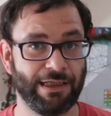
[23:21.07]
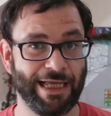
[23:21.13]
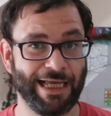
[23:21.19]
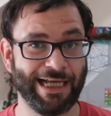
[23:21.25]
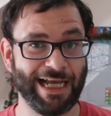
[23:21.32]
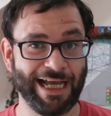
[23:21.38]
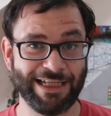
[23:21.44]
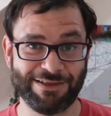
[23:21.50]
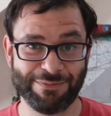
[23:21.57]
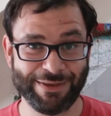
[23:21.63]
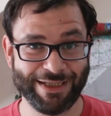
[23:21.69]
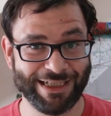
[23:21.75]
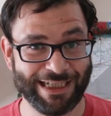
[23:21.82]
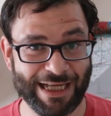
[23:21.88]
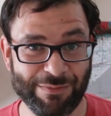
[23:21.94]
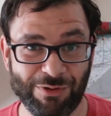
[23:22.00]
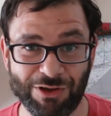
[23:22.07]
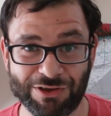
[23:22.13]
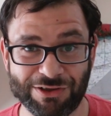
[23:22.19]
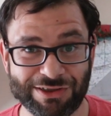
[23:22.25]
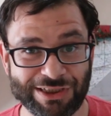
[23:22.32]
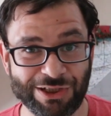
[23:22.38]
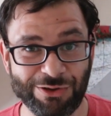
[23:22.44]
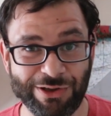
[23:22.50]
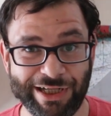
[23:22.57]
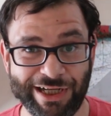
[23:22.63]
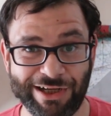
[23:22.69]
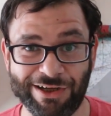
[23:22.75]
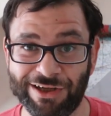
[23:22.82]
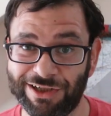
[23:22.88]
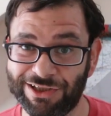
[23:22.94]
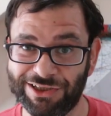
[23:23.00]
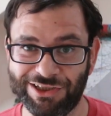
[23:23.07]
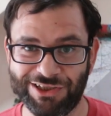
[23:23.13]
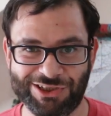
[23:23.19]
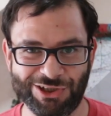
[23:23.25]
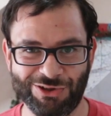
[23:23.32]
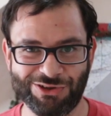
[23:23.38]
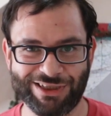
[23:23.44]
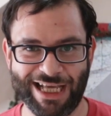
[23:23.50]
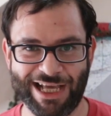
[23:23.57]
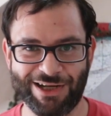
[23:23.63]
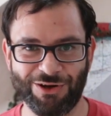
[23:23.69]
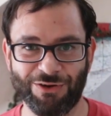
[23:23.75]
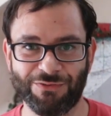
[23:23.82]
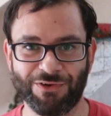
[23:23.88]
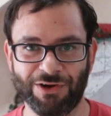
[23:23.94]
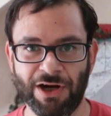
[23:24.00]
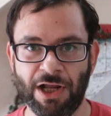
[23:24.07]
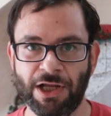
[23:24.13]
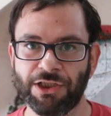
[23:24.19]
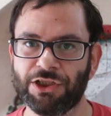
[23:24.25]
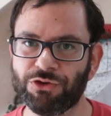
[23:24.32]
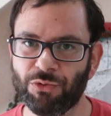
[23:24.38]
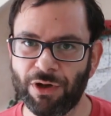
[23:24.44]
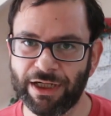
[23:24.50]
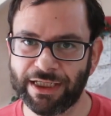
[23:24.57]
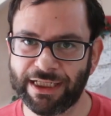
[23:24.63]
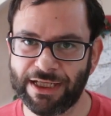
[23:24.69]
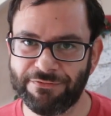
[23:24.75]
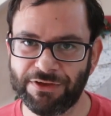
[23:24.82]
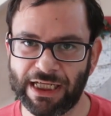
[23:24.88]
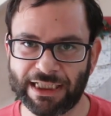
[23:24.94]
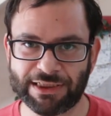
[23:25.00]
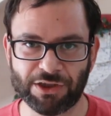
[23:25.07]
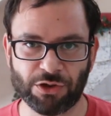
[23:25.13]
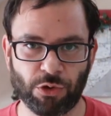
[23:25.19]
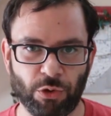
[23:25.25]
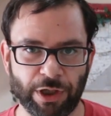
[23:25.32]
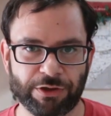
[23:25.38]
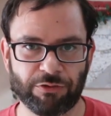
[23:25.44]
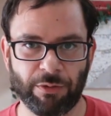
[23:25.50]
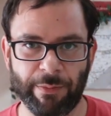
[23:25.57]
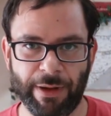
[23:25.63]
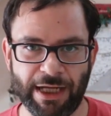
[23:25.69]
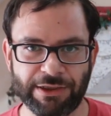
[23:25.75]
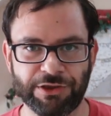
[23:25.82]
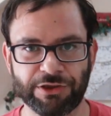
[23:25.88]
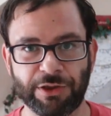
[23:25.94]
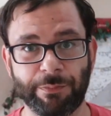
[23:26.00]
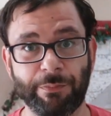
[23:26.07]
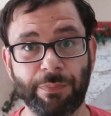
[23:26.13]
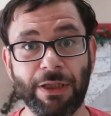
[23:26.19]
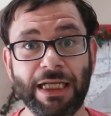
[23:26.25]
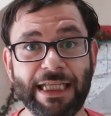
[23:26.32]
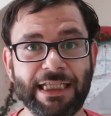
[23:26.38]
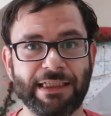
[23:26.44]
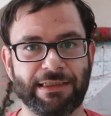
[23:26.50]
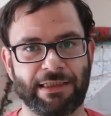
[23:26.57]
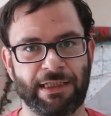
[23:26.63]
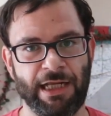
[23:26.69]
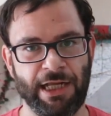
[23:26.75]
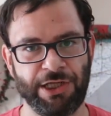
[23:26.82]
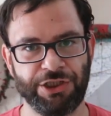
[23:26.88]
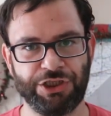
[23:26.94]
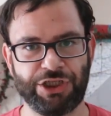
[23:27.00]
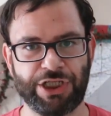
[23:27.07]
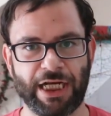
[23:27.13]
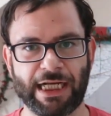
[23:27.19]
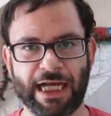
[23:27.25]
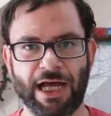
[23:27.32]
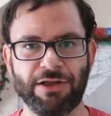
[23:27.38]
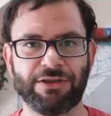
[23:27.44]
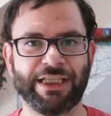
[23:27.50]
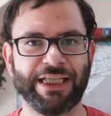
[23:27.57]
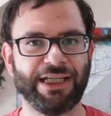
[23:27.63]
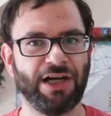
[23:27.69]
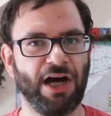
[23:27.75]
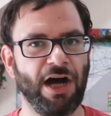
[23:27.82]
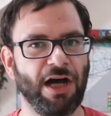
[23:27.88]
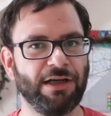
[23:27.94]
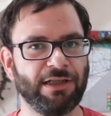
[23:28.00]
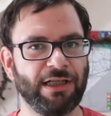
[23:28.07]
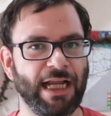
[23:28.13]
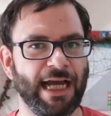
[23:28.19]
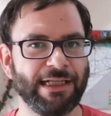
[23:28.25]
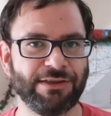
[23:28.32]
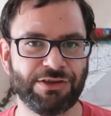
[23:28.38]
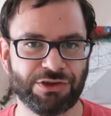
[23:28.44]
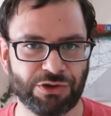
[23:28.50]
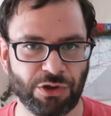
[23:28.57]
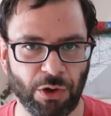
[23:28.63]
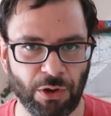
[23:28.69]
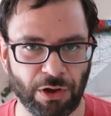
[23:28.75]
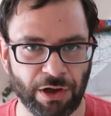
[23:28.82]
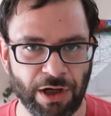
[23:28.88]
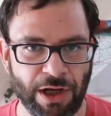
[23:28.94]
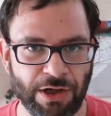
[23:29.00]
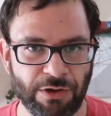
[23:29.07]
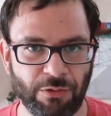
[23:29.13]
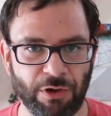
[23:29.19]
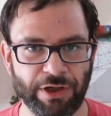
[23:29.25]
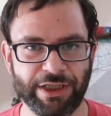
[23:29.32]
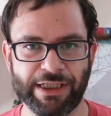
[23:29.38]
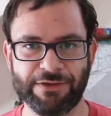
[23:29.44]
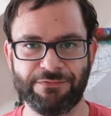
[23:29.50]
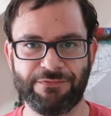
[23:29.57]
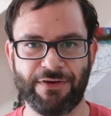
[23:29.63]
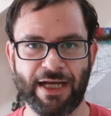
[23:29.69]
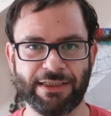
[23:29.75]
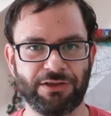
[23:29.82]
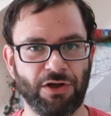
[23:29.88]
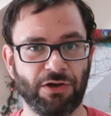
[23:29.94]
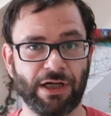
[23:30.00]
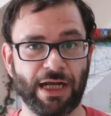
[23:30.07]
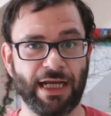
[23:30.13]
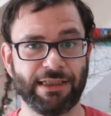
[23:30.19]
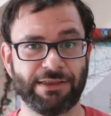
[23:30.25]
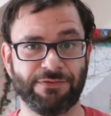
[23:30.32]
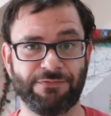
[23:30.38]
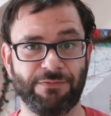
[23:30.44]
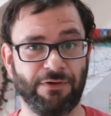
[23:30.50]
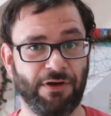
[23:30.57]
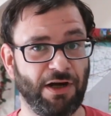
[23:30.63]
Hey guys, me and Lembler are still here. Show's not over. Just wanted to give you guys a quick reminder to please check out the online store where you can find all kinds of